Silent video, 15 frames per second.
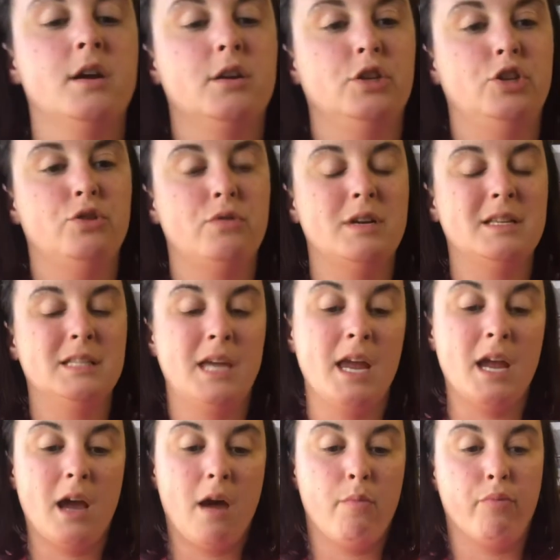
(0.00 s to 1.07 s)
You can take
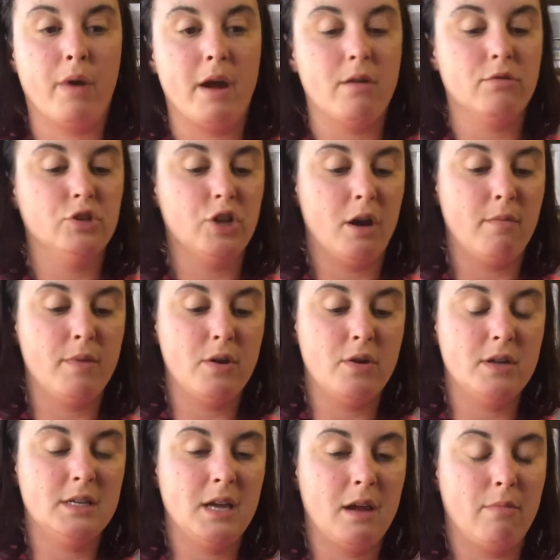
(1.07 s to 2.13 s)
a brown Sharpie, you can
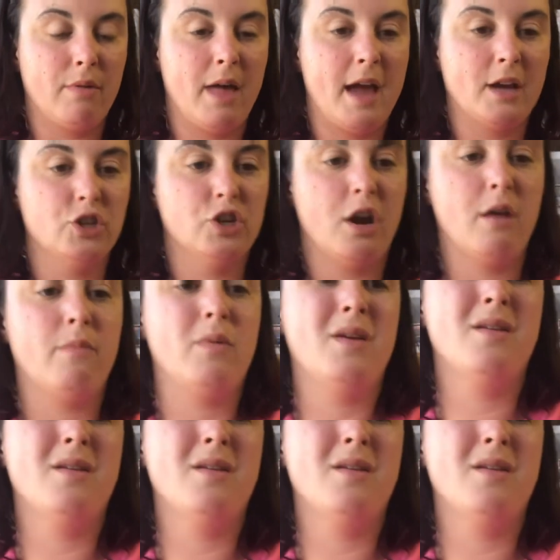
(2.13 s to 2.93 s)
take a black Sharpie.